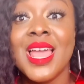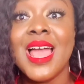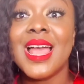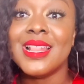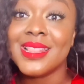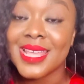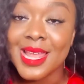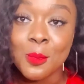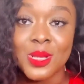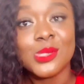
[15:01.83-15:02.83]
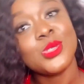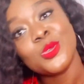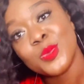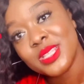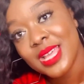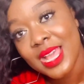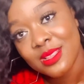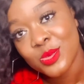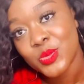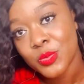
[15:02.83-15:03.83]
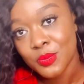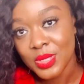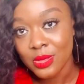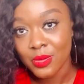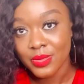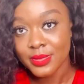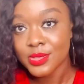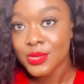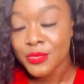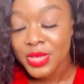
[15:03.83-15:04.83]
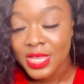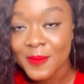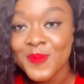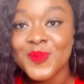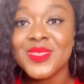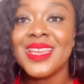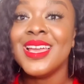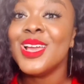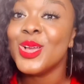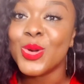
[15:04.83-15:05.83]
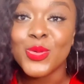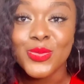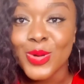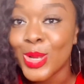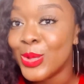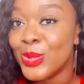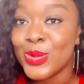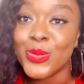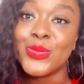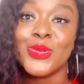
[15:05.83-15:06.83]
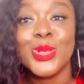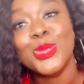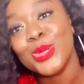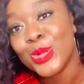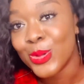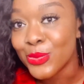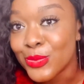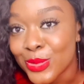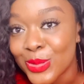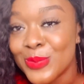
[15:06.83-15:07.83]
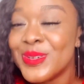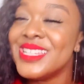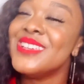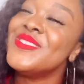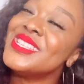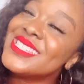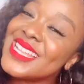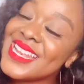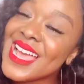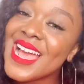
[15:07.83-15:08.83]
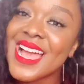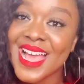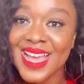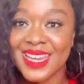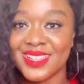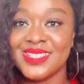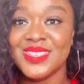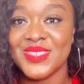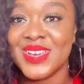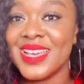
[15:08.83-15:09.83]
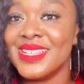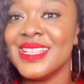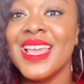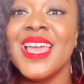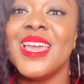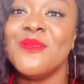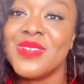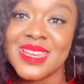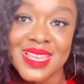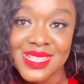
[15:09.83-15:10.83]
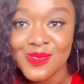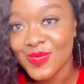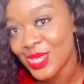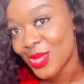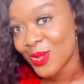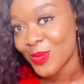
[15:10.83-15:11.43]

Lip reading: and then my social media handles will be on the screen. Go follow. My name is Nana, and I'll see you guys in my next video.